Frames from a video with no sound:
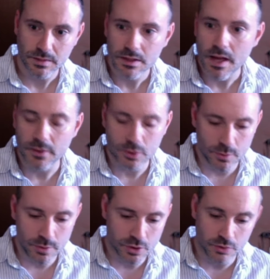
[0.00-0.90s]
I
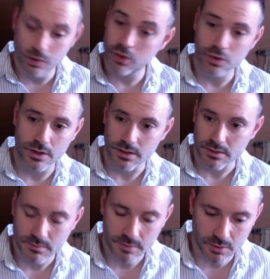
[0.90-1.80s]
don't know which condition she
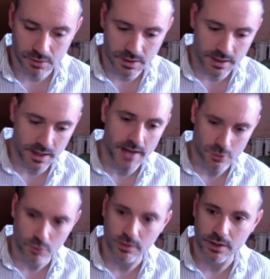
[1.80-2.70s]
is because
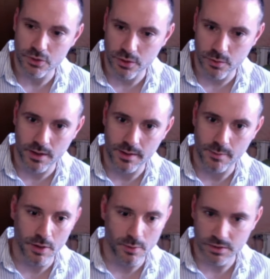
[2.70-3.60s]
I saw the injury while
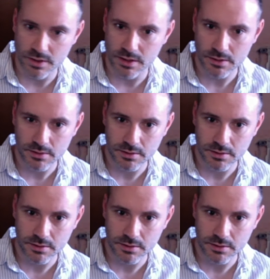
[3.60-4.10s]
the pool I was there